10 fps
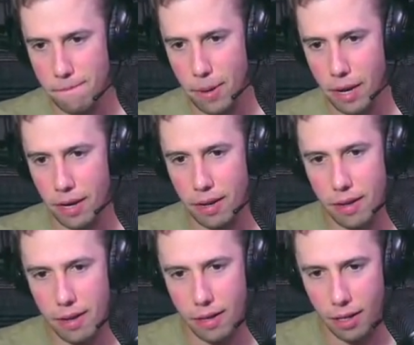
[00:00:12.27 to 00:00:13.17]
we got
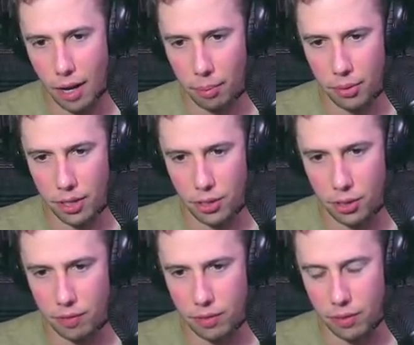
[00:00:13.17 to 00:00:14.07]
a couple things in
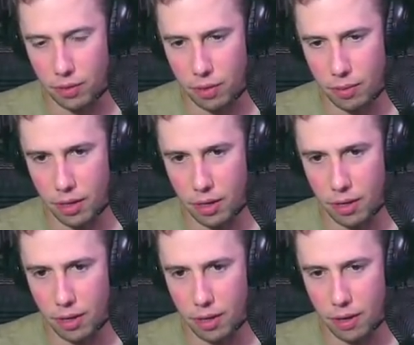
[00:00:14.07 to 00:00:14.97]
our inventory. We got
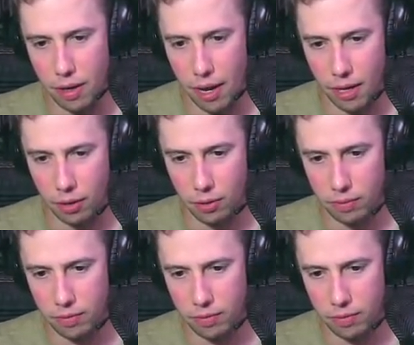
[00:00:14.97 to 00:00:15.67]
a handle,